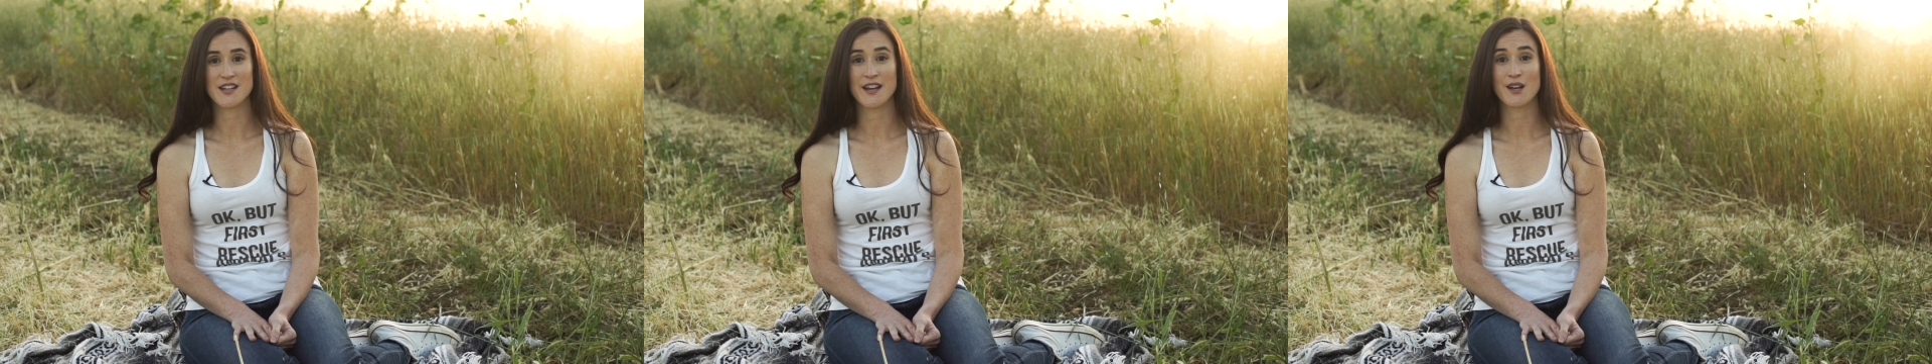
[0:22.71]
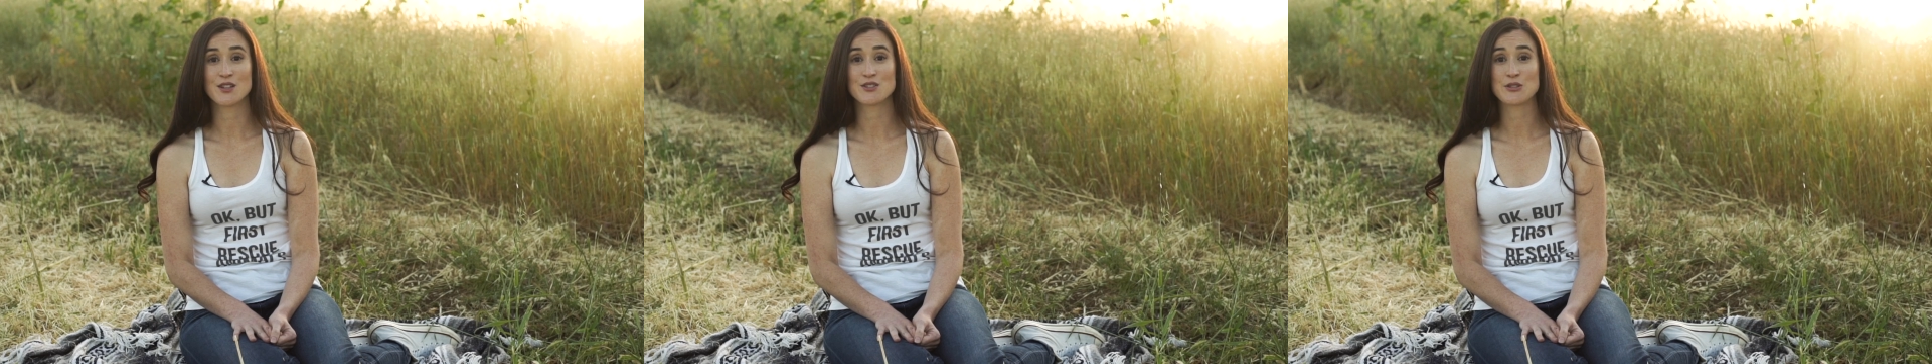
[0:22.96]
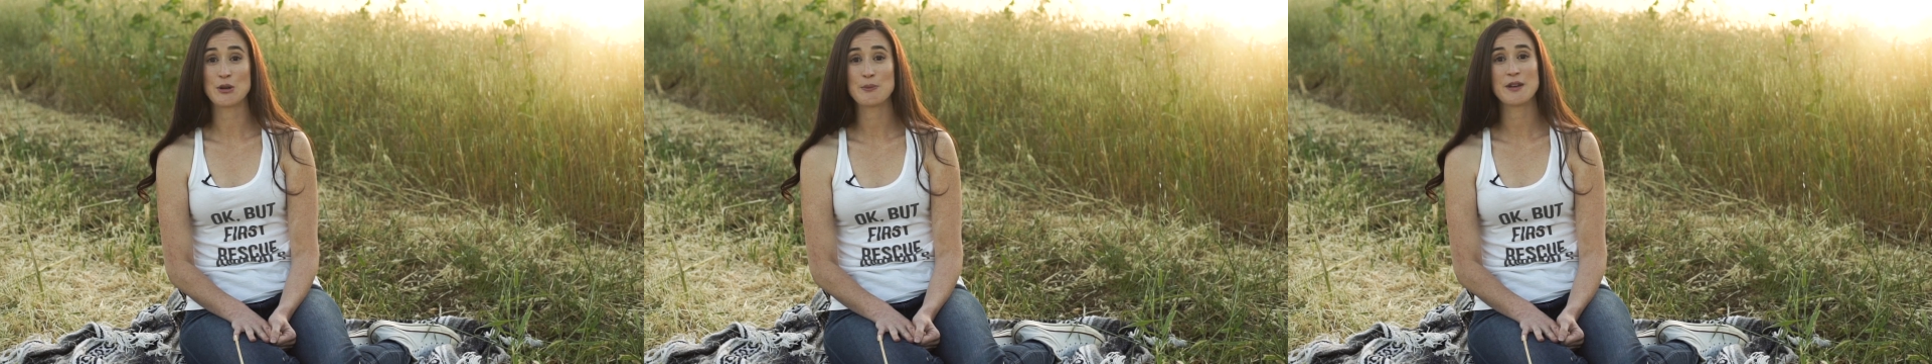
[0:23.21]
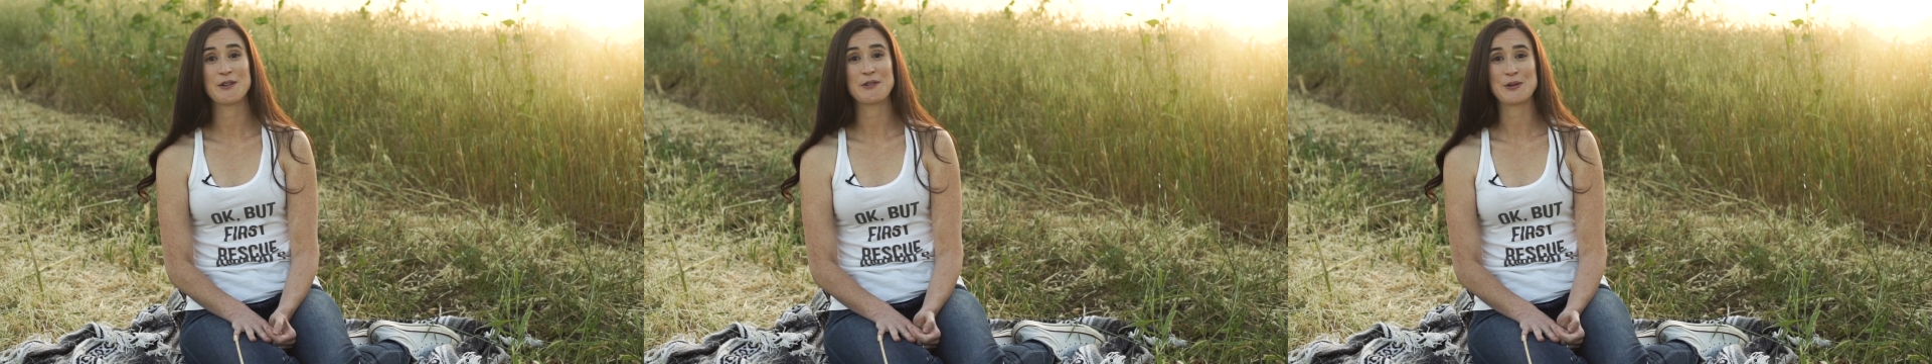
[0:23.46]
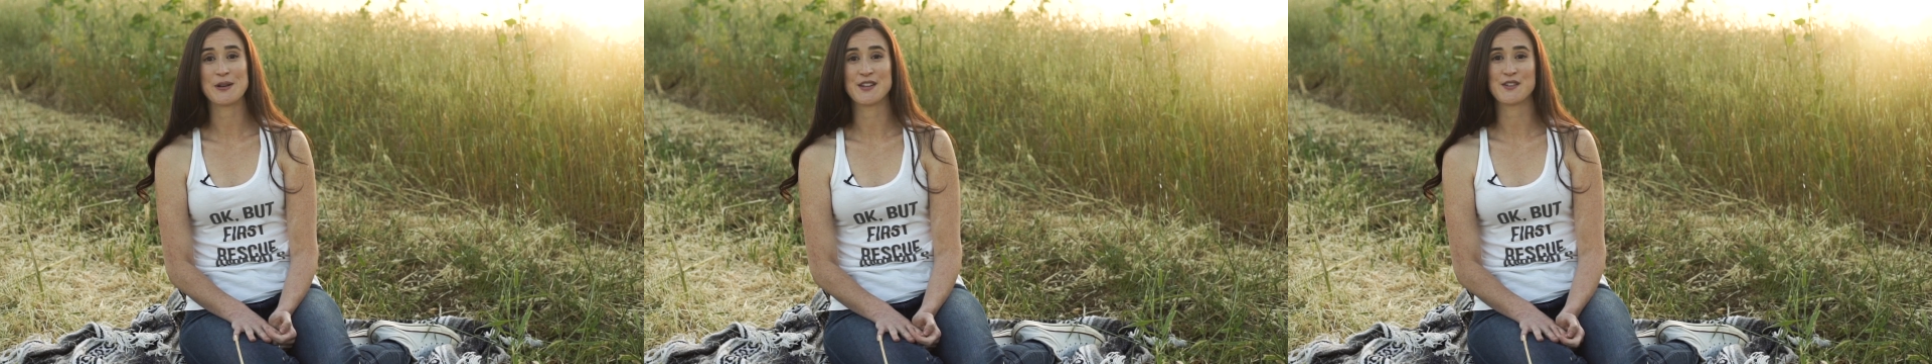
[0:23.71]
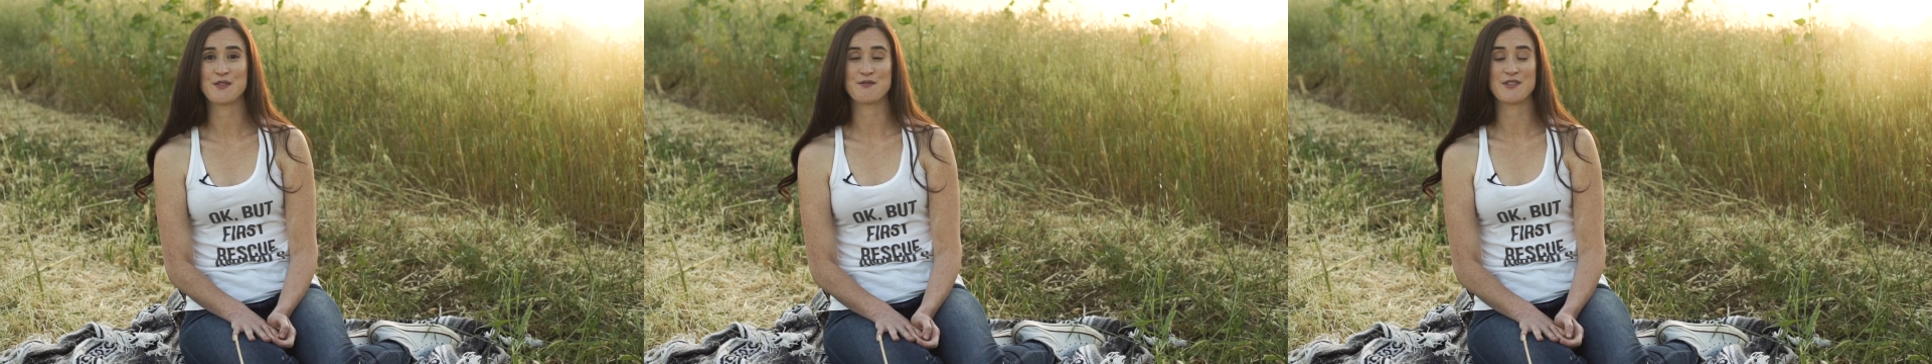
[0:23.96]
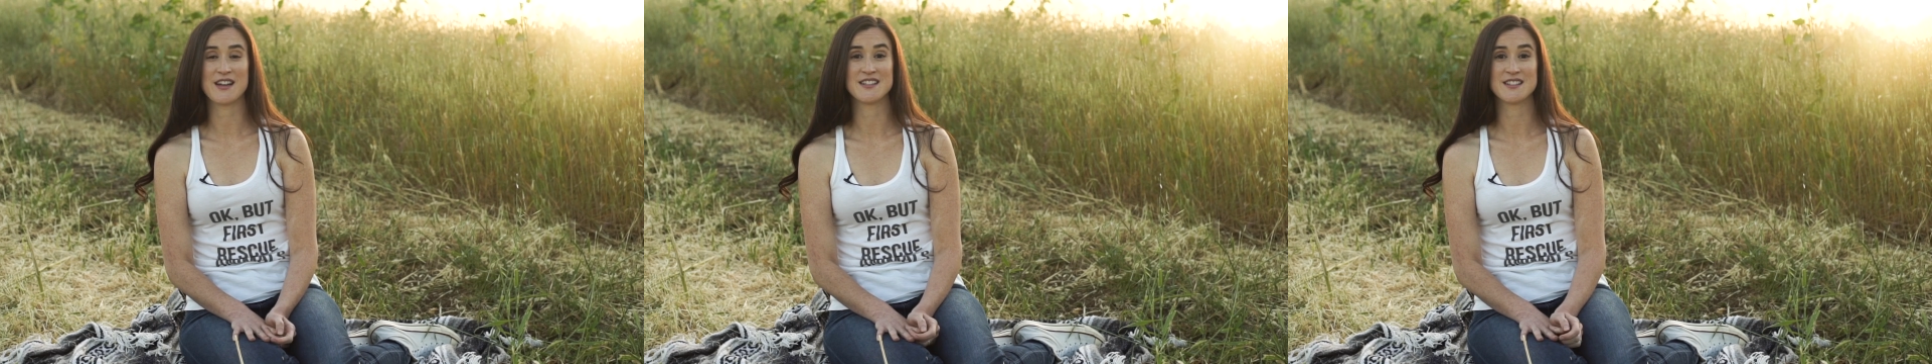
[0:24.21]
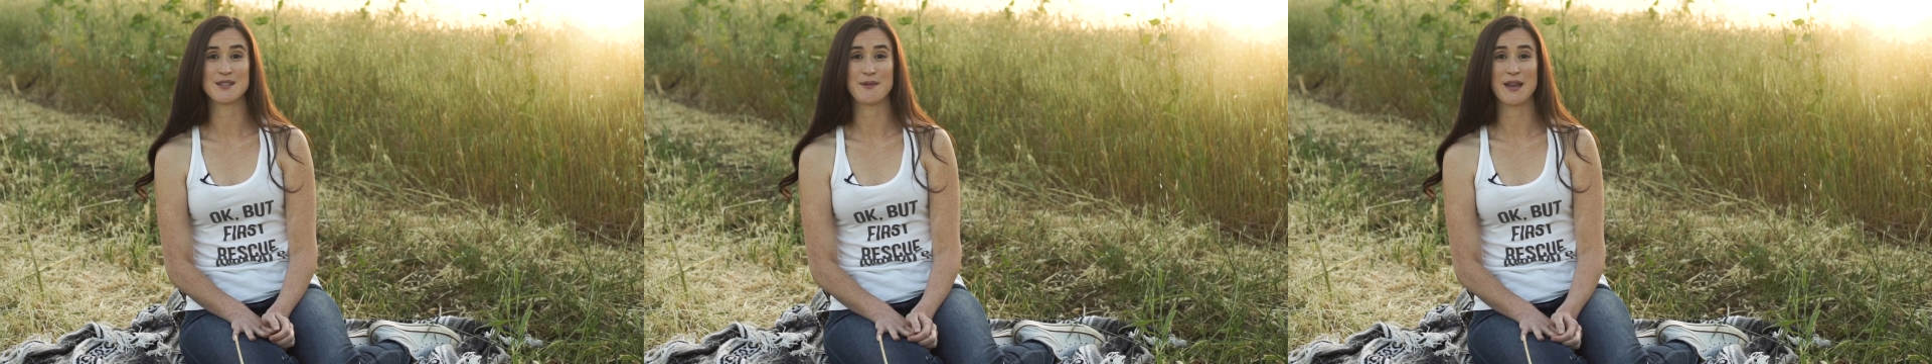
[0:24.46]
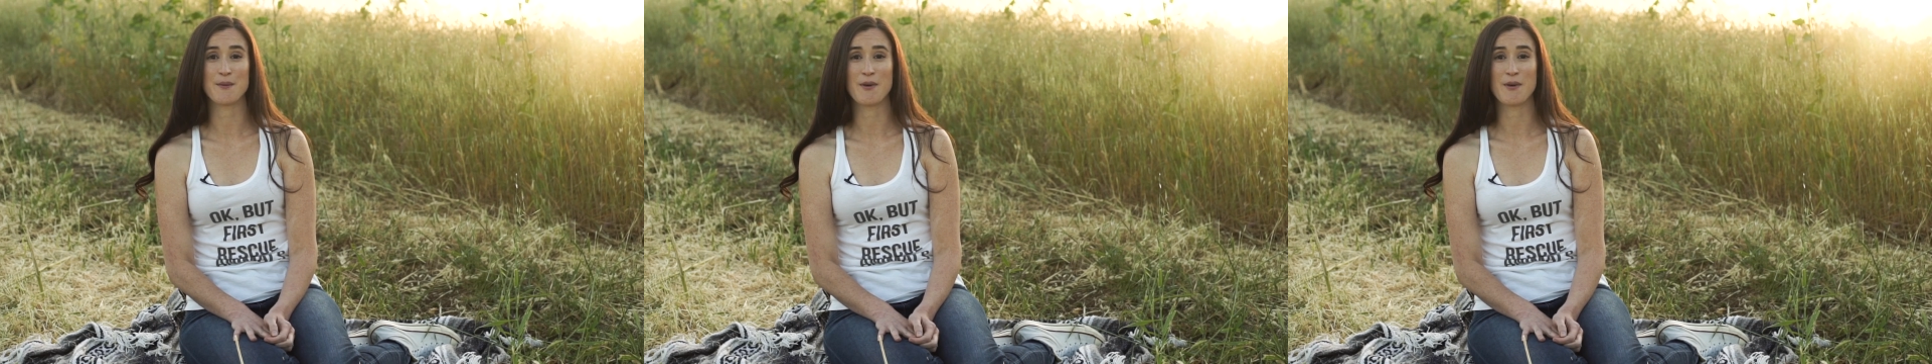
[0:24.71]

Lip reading: and I got so many requests from friends to make